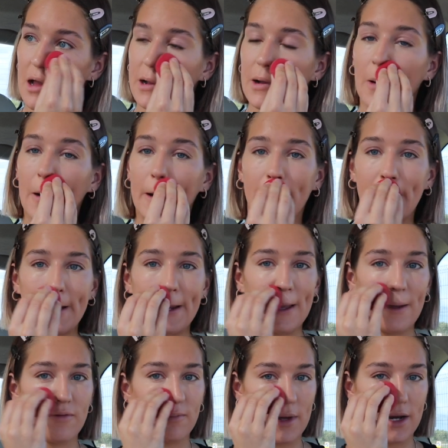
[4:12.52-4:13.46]
and go
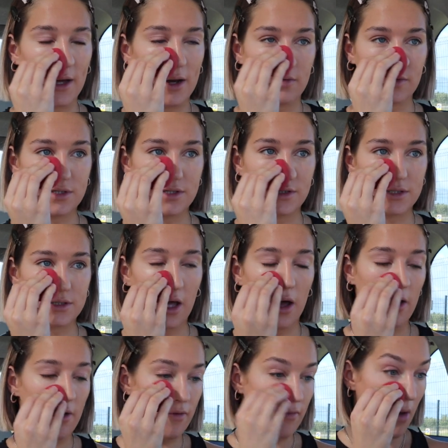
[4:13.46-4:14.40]
underneath my nose and
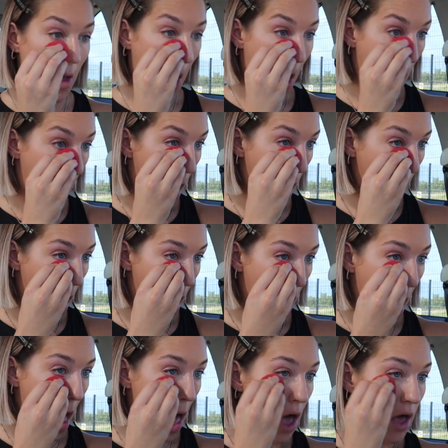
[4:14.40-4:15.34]
stuff
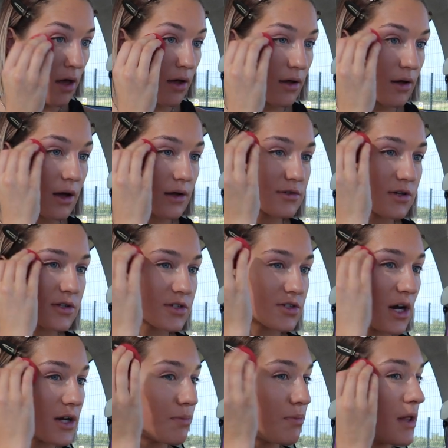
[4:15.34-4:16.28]
and just
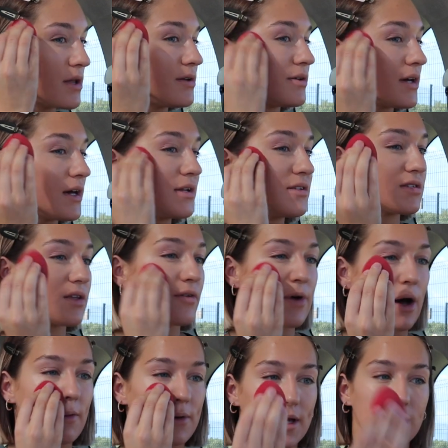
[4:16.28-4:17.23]
try to blend it into
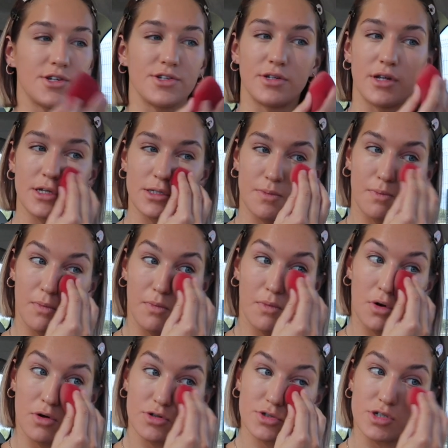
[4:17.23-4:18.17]
foundation as
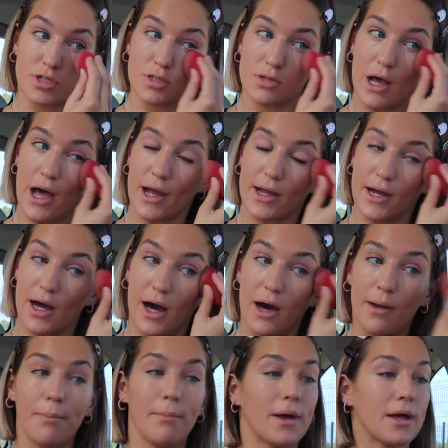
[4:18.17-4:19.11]
much as I
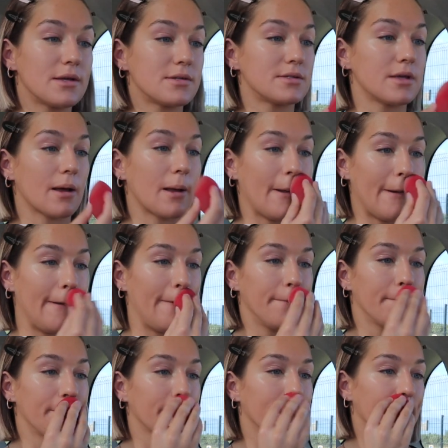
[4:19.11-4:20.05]
can, basically.
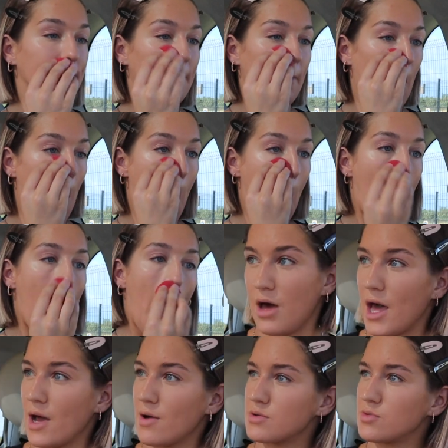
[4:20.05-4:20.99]

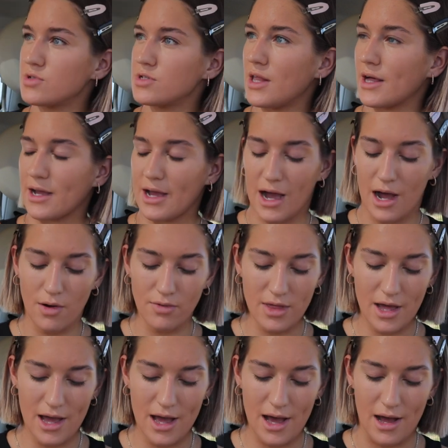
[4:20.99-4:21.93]
I always wonder, like, how
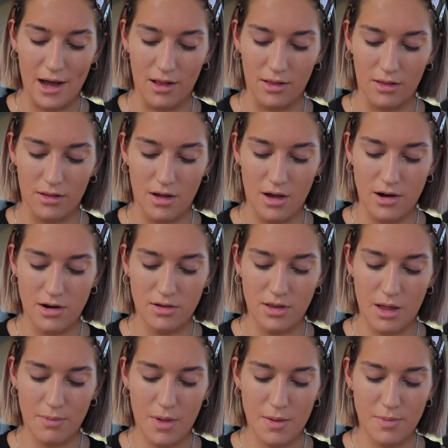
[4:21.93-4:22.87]
the hell, I
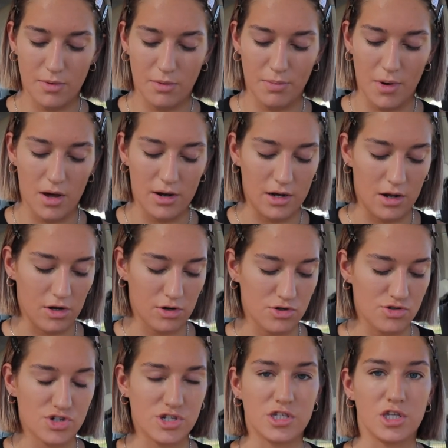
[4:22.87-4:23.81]
know, like, people born in hot
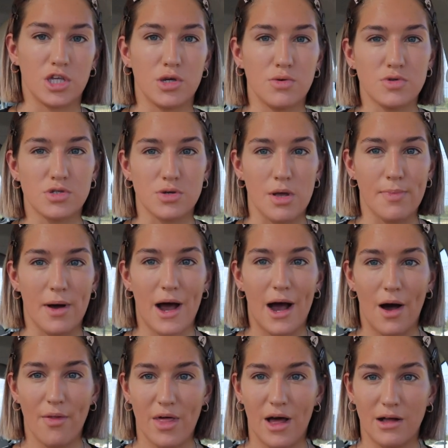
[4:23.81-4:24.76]
countries are used to it, but
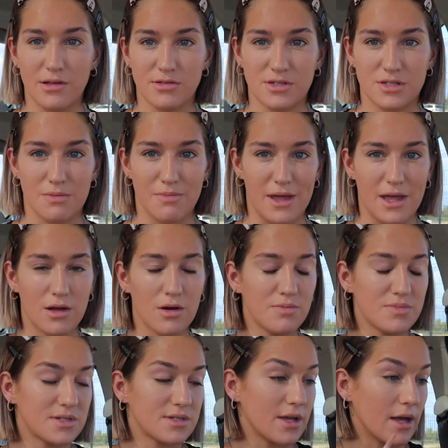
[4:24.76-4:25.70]
how the hell does the
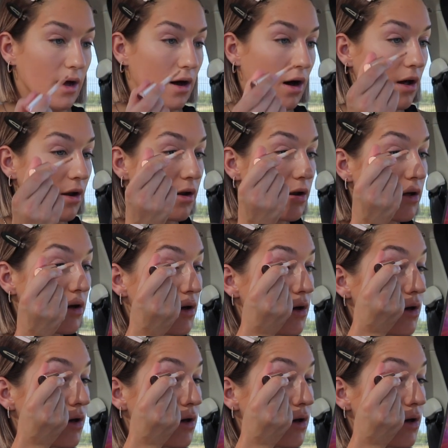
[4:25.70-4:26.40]
makeup stay on?